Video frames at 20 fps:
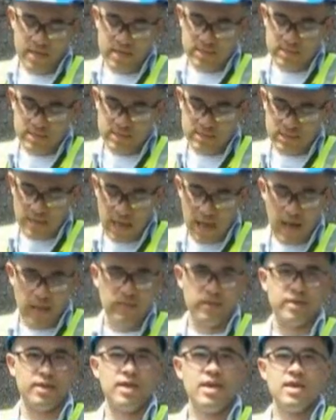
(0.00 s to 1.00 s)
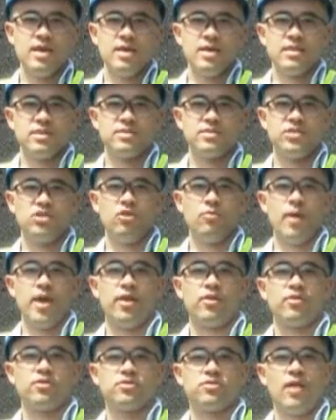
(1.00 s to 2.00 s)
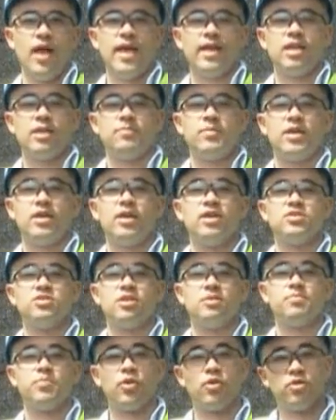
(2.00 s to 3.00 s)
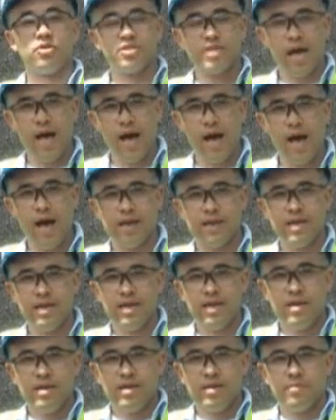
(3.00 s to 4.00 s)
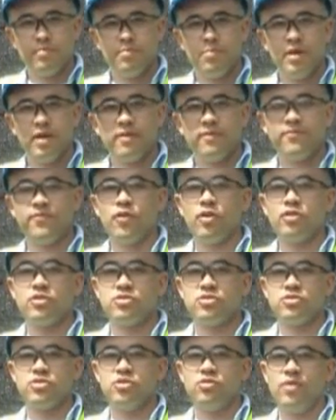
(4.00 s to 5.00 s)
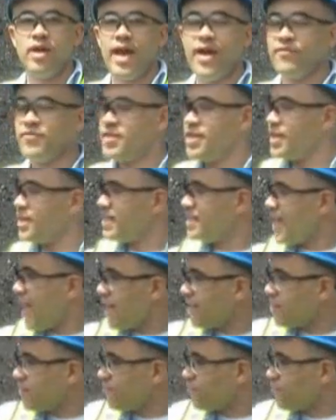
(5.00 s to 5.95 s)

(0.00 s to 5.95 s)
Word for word: is solid. Steelmakers like it because it burns hot. But first you have to get it